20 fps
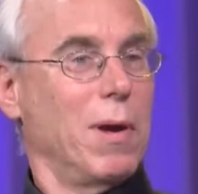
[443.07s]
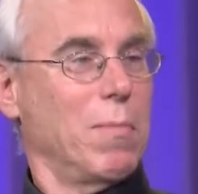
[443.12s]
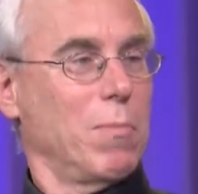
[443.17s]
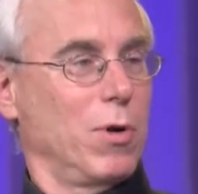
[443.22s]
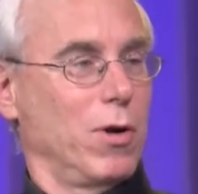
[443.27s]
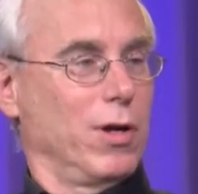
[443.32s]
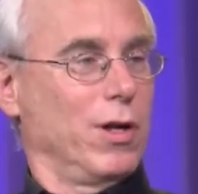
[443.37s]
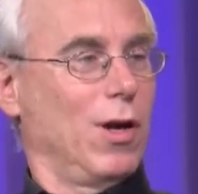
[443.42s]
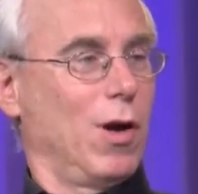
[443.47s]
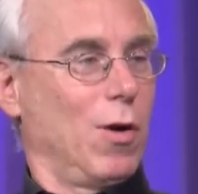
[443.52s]

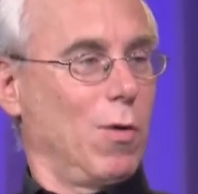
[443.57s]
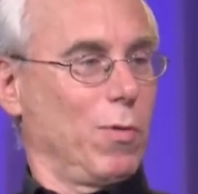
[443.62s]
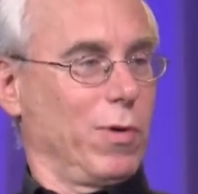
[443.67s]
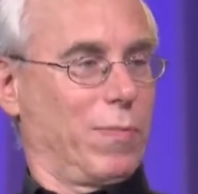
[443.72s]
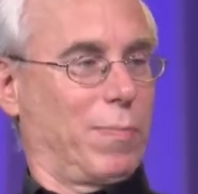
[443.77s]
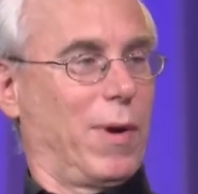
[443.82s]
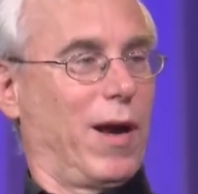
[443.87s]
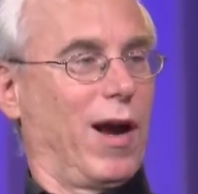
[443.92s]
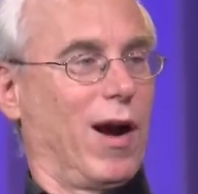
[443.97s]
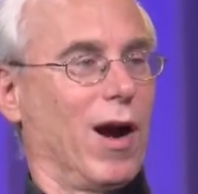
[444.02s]
remember, you know,
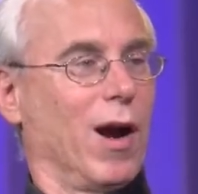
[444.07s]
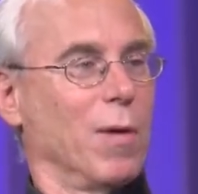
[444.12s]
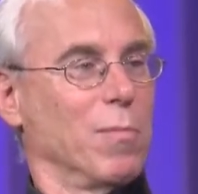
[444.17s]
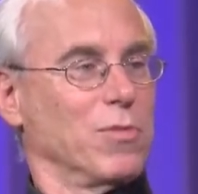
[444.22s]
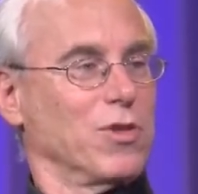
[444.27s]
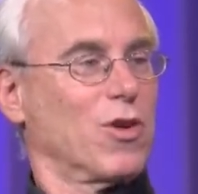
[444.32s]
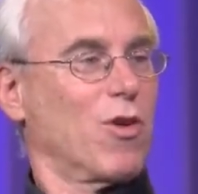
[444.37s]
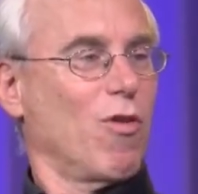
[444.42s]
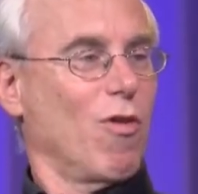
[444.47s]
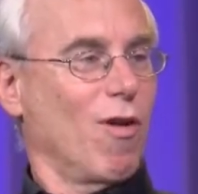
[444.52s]
with my
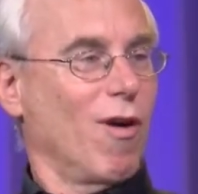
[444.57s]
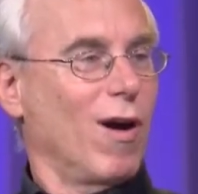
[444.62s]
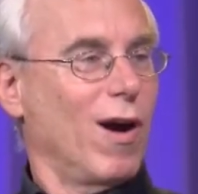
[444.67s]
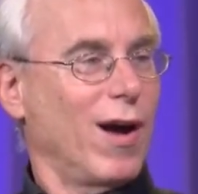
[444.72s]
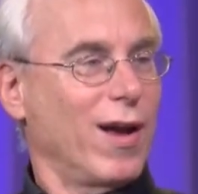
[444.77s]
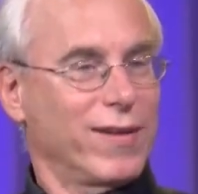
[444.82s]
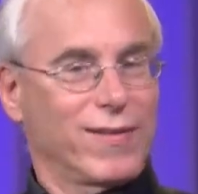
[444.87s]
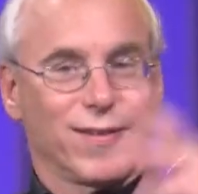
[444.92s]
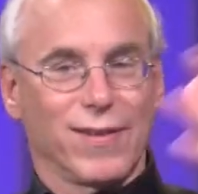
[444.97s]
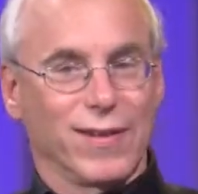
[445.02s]
arms
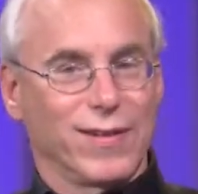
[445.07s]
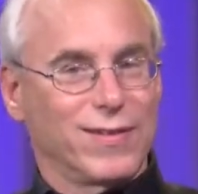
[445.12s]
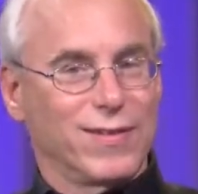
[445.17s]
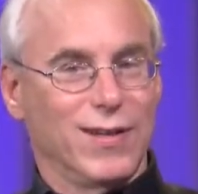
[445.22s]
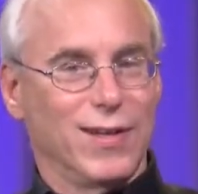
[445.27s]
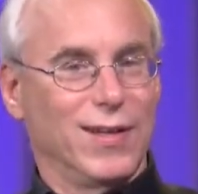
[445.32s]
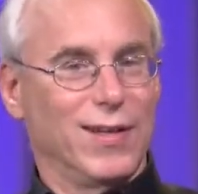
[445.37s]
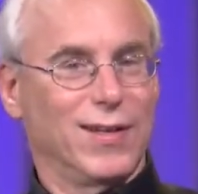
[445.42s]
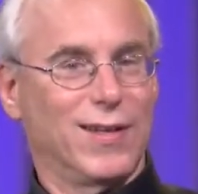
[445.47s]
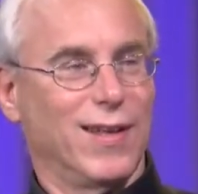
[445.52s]
crossed,
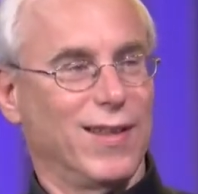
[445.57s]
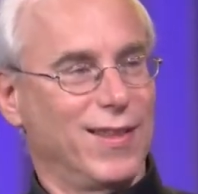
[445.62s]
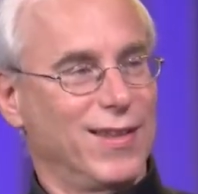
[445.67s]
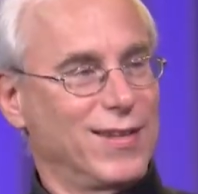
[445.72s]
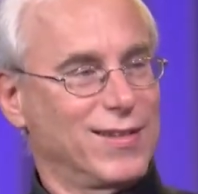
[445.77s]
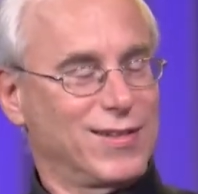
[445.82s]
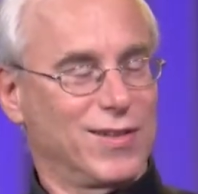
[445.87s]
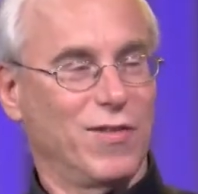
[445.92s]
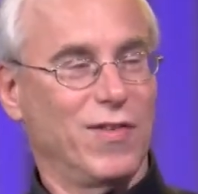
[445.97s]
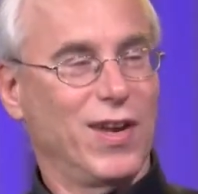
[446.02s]
listening to
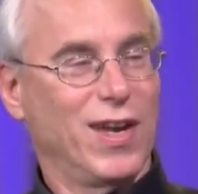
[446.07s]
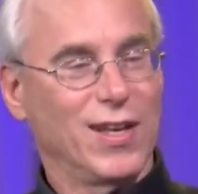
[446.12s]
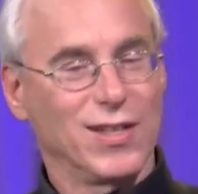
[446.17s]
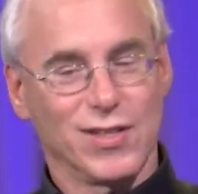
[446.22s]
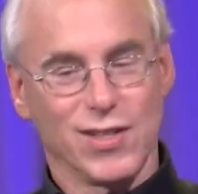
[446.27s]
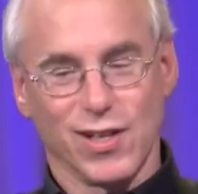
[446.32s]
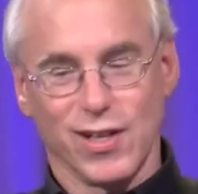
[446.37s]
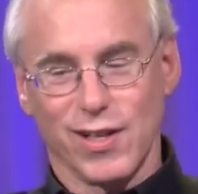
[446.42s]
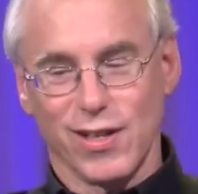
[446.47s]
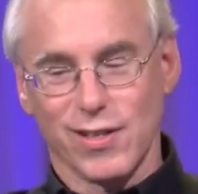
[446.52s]
this
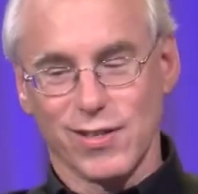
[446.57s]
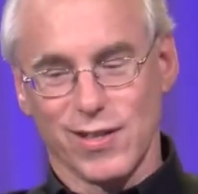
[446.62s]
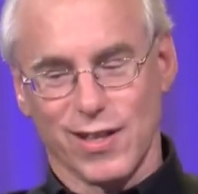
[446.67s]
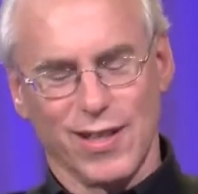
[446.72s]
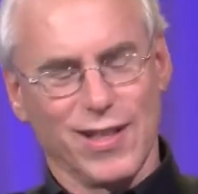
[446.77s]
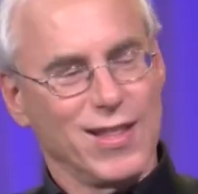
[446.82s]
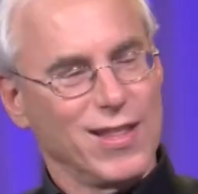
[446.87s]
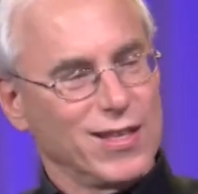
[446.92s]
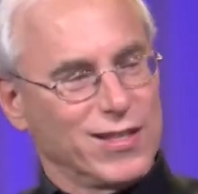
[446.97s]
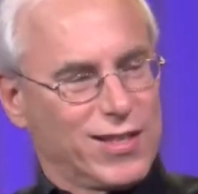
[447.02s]
evangelist.
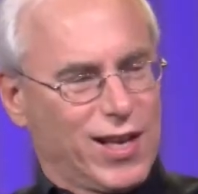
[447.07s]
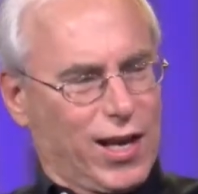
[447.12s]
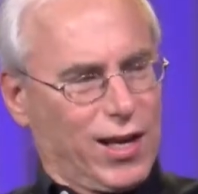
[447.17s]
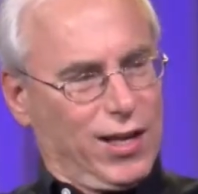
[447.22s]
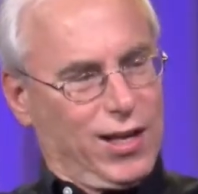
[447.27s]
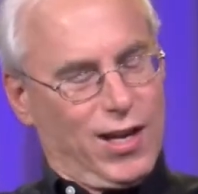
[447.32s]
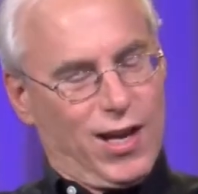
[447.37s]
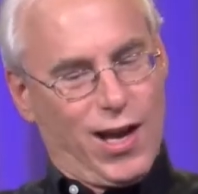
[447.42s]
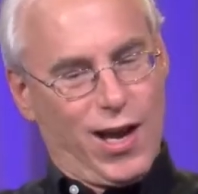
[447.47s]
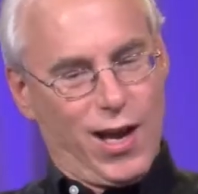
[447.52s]
And then the
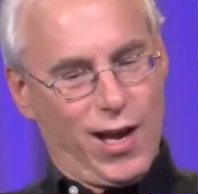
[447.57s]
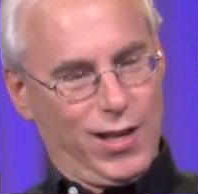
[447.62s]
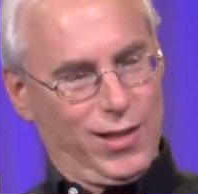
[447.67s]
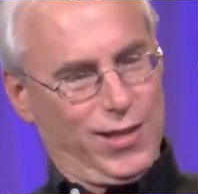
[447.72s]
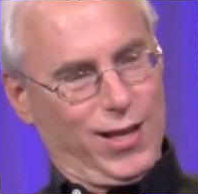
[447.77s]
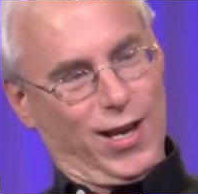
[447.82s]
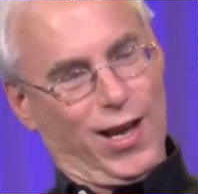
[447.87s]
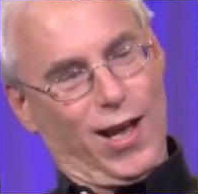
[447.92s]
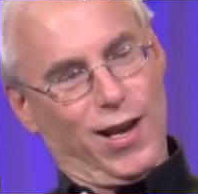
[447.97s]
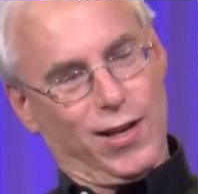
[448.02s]
second
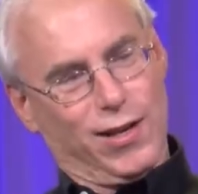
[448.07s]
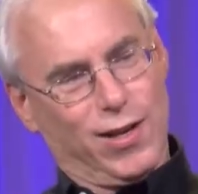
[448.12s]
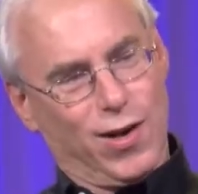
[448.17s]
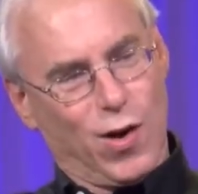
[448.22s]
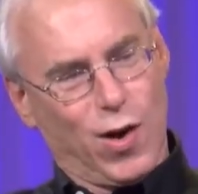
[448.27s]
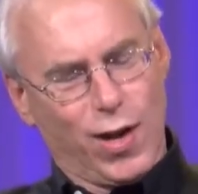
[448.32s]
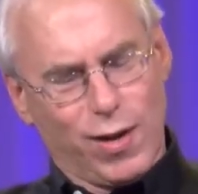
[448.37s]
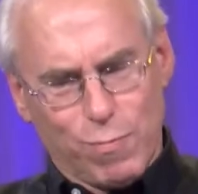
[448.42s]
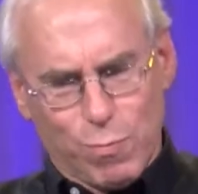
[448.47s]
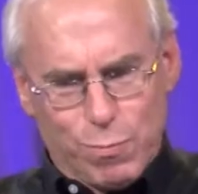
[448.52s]
night, they got, you
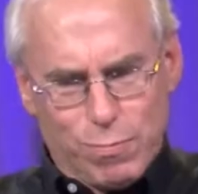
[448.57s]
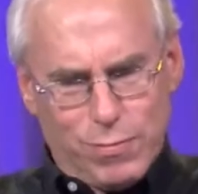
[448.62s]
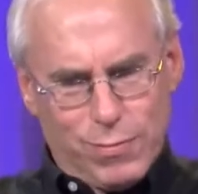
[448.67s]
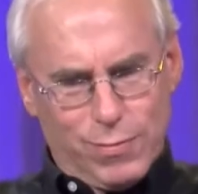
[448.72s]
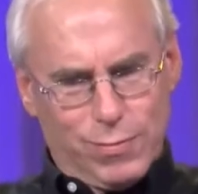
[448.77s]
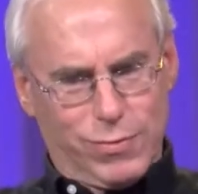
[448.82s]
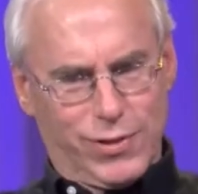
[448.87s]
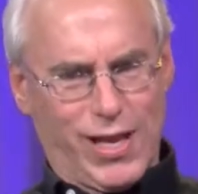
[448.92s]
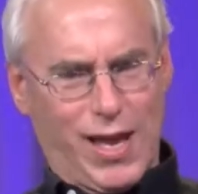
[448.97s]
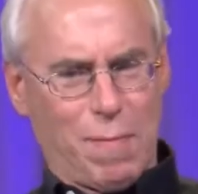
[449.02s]
know, I
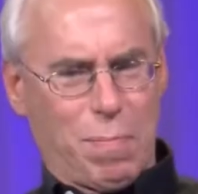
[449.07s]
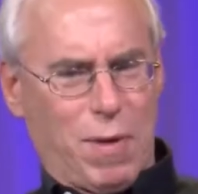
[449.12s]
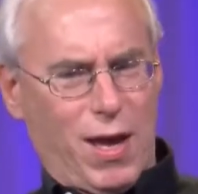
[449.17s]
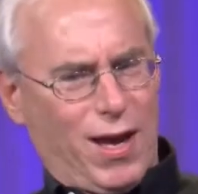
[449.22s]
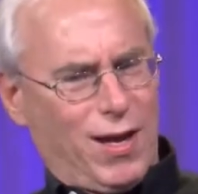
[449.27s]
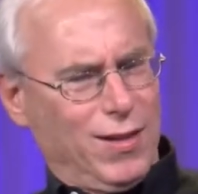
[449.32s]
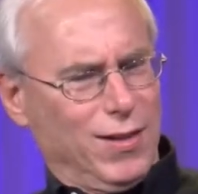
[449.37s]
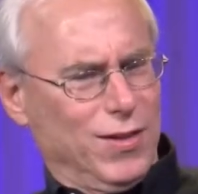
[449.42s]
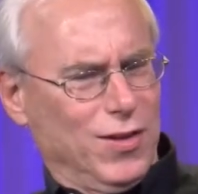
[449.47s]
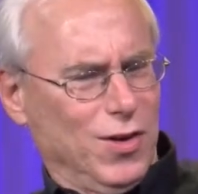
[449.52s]
sat
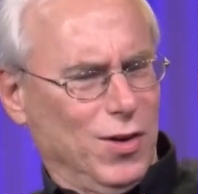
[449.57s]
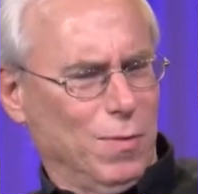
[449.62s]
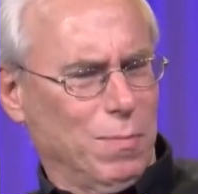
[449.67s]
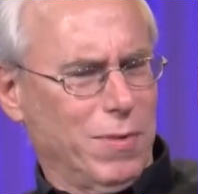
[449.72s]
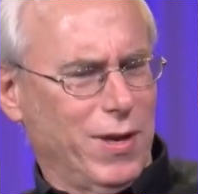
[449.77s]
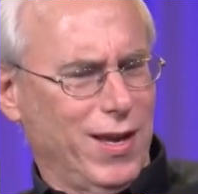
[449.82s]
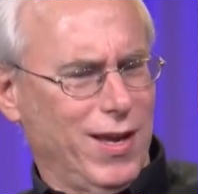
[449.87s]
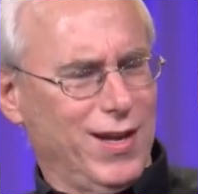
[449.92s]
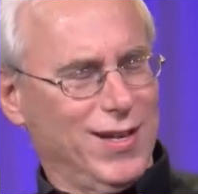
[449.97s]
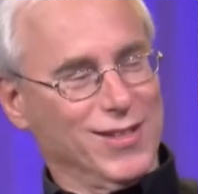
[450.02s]
back a little
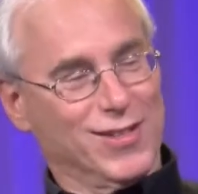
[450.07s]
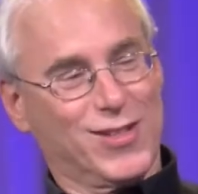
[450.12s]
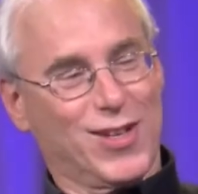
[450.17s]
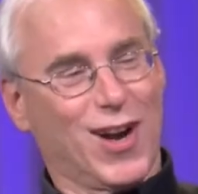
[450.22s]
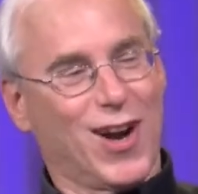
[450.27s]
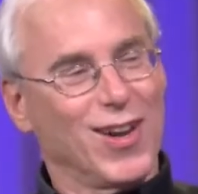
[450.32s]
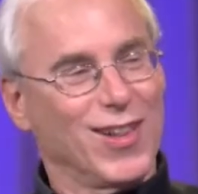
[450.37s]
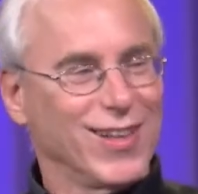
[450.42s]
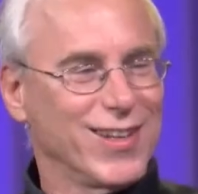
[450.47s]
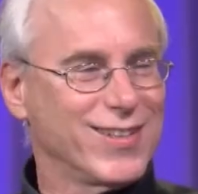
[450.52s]
bit and
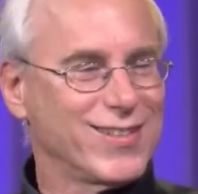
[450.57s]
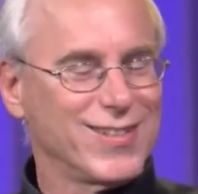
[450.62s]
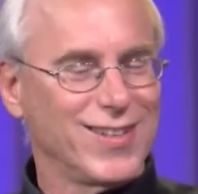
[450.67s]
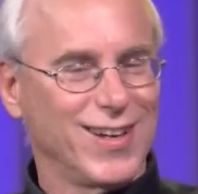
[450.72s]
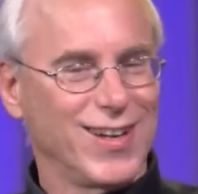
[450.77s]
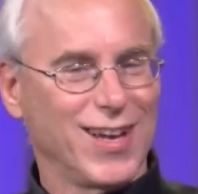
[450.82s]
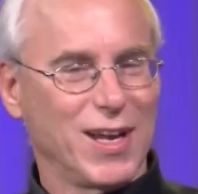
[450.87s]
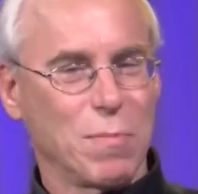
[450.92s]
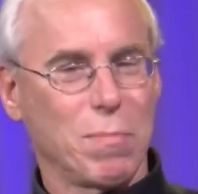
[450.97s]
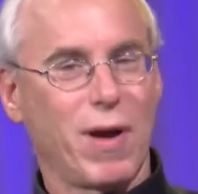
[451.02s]
started listening.